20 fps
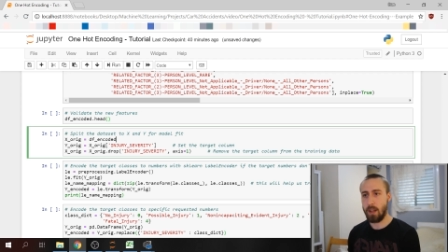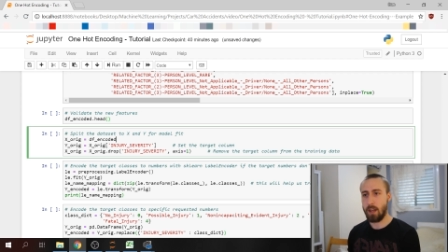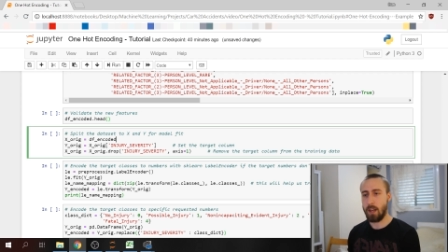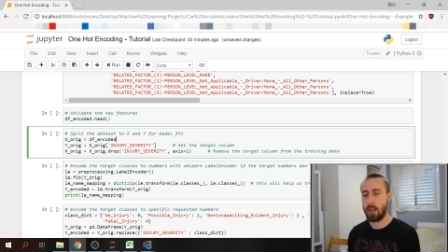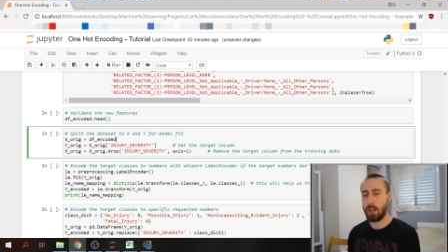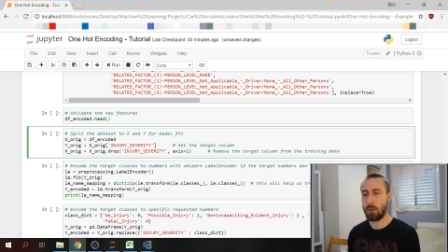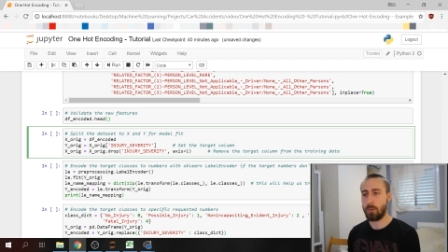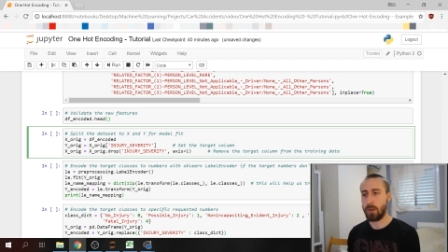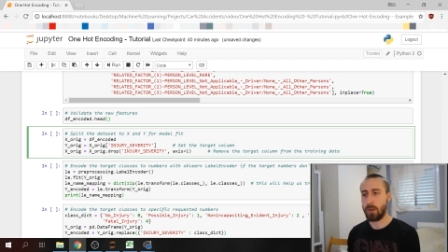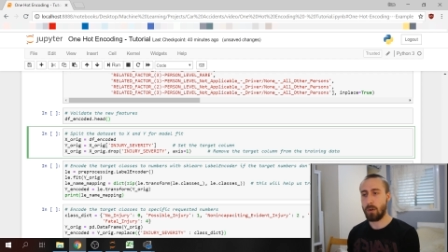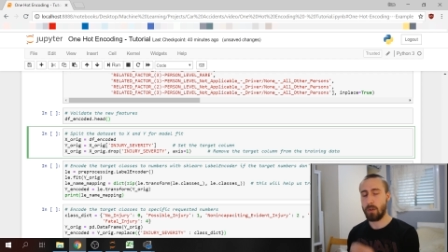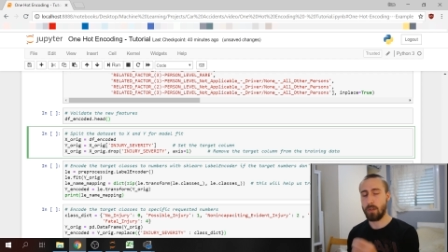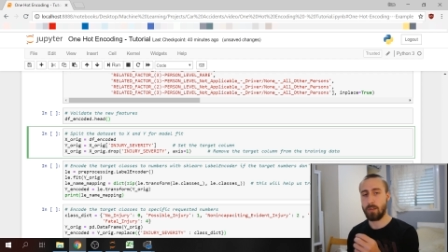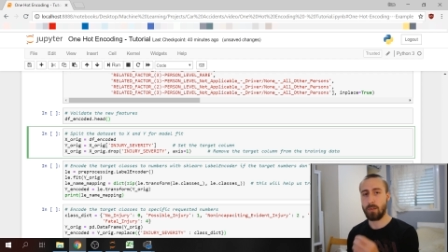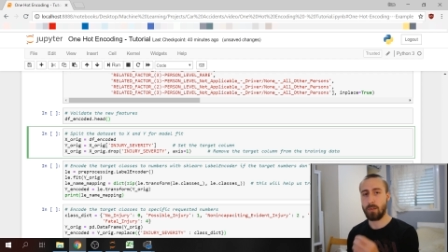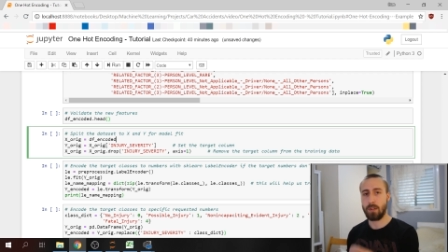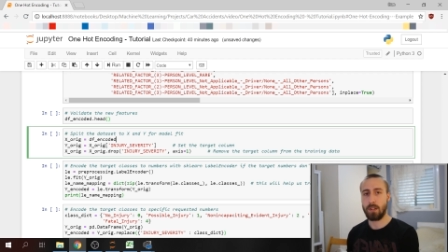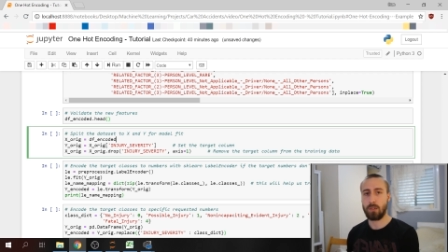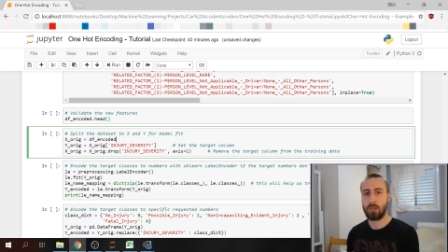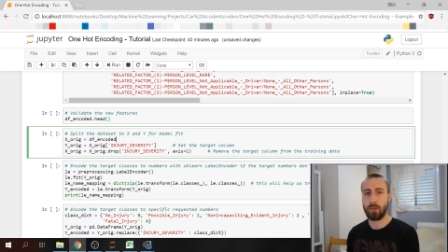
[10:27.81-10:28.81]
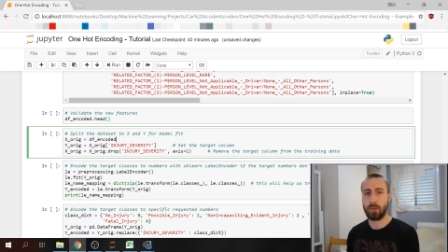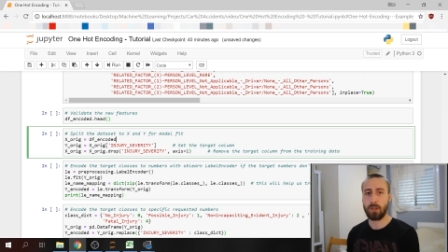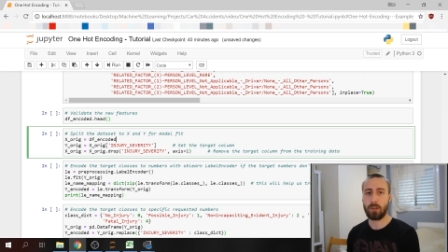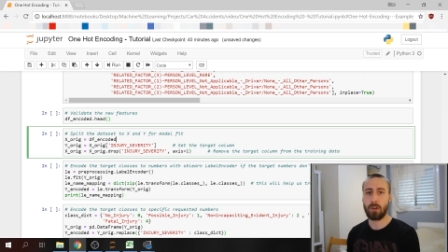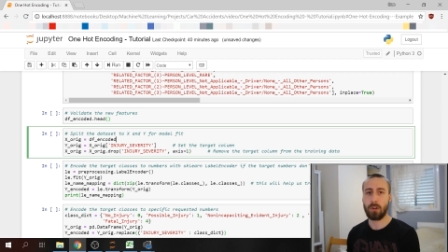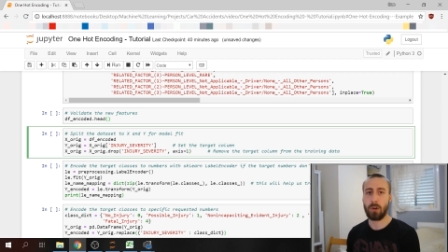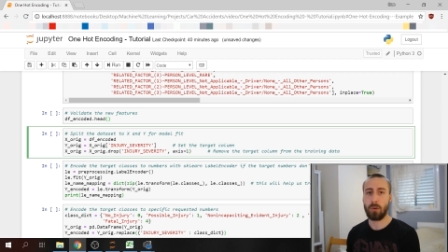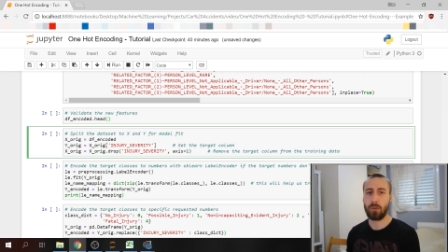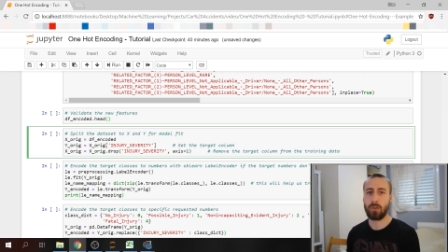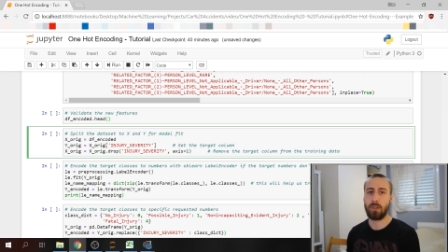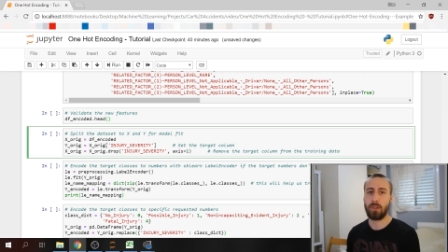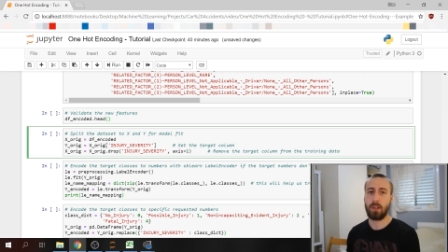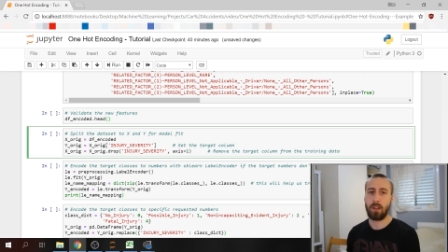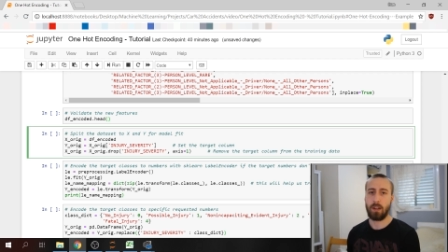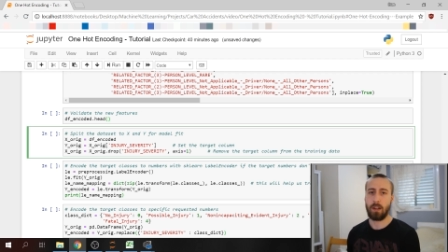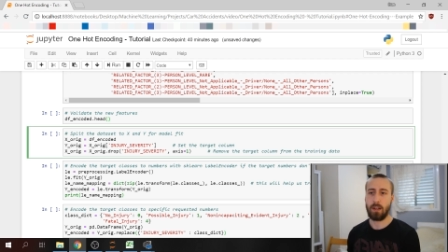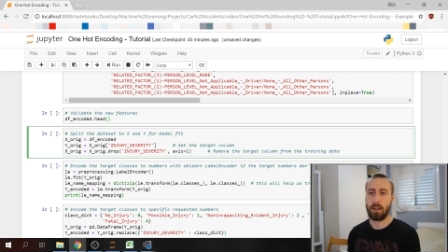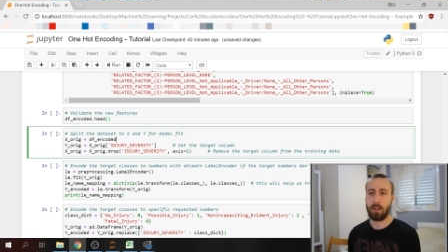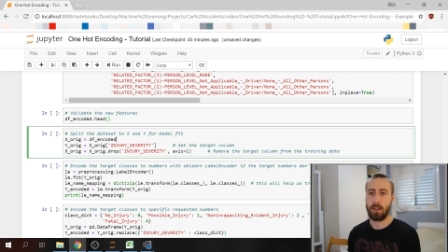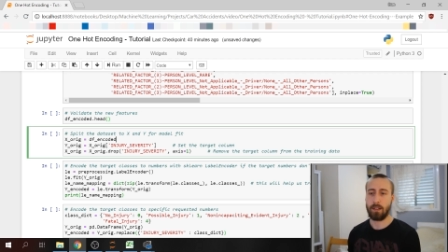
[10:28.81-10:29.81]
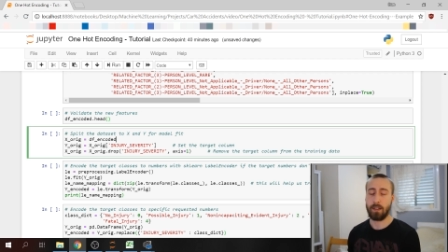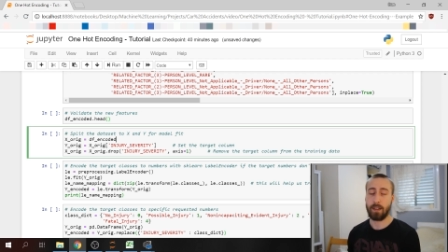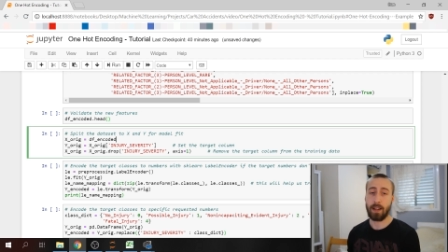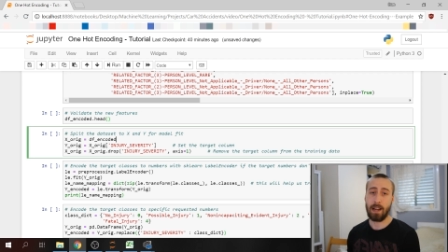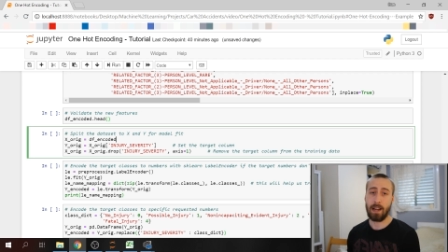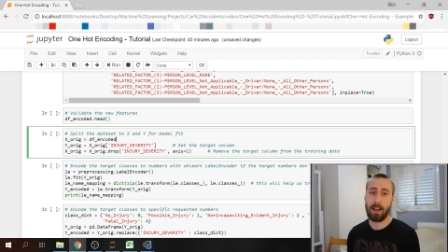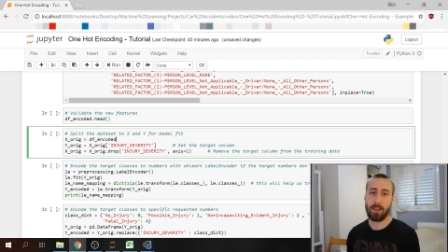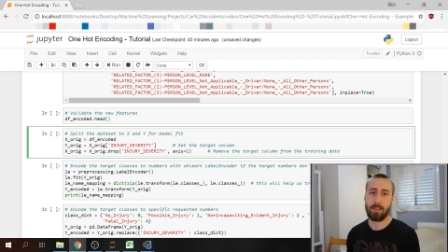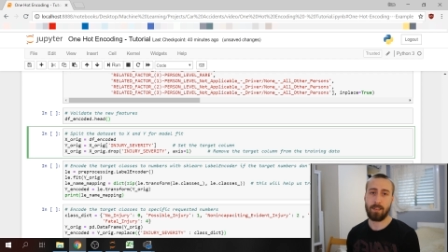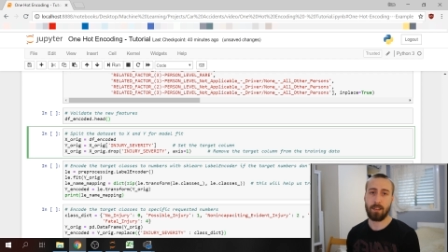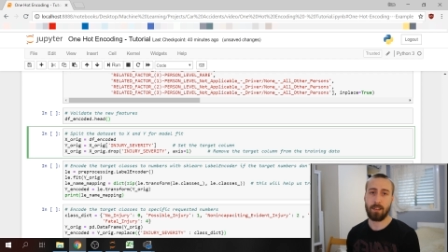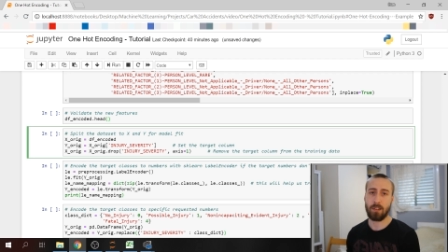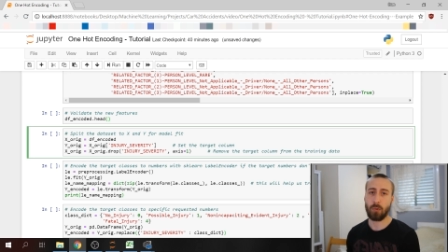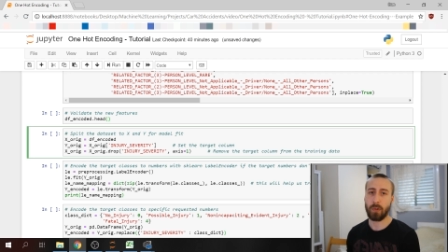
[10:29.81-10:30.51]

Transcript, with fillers: and we also need to encode uh, the classes.